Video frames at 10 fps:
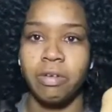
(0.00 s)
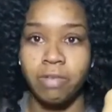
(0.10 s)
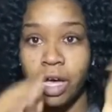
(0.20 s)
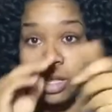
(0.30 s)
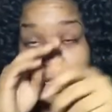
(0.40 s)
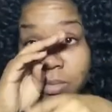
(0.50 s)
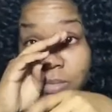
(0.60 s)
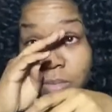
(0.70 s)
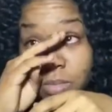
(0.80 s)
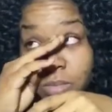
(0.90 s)
father.
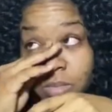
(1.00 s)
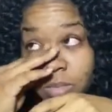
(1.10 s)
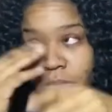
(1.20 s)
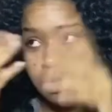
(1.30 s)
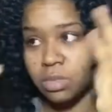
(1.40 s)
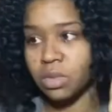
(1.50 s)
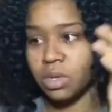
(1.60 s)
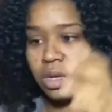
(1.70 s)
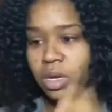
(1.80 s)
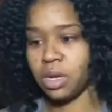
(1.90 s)

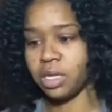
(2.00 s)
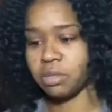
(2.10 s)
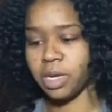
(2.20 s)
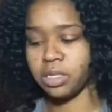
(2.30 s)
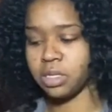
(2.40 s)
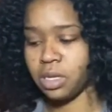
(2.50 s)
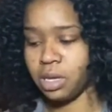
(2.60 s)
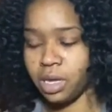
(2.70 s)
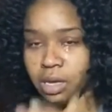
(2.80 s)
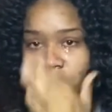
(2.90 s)
And that's basically it.